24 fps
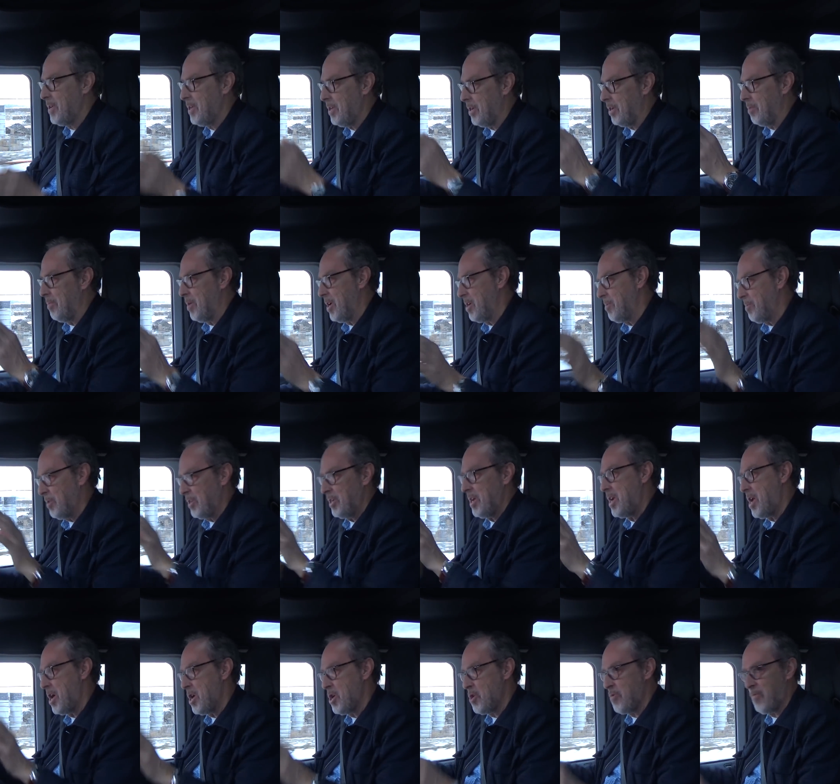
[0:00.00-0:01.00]
in a moment
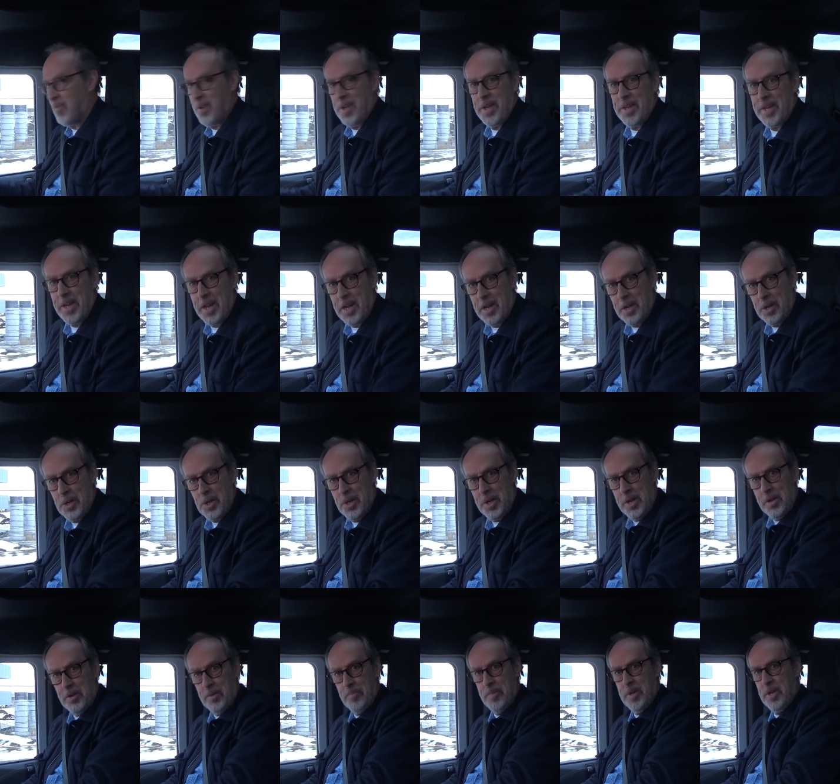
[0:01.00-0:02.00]
and hopefully get a
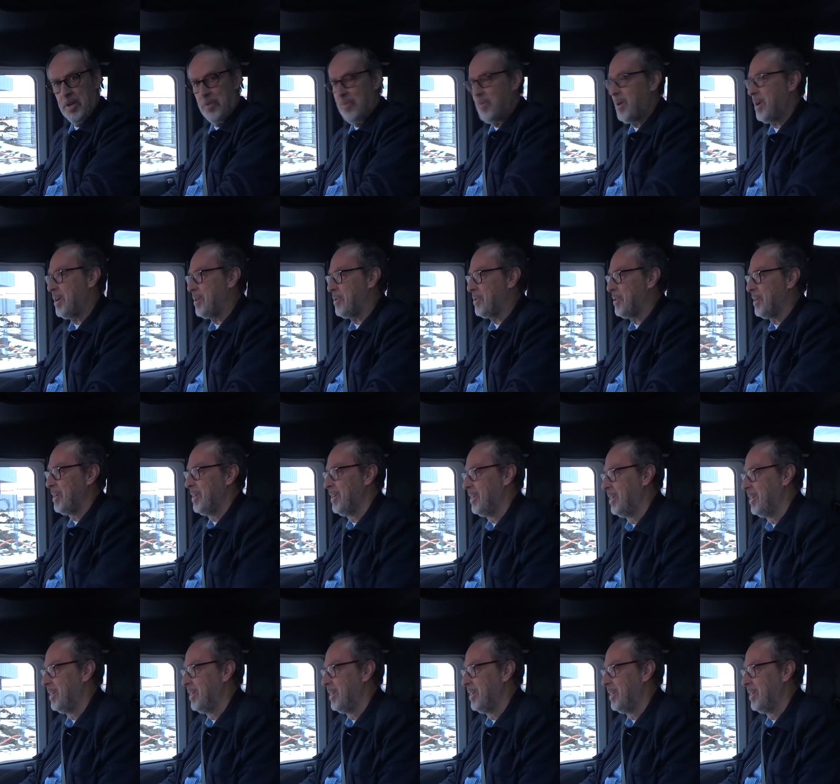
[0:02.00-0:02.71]
clearer bit of road.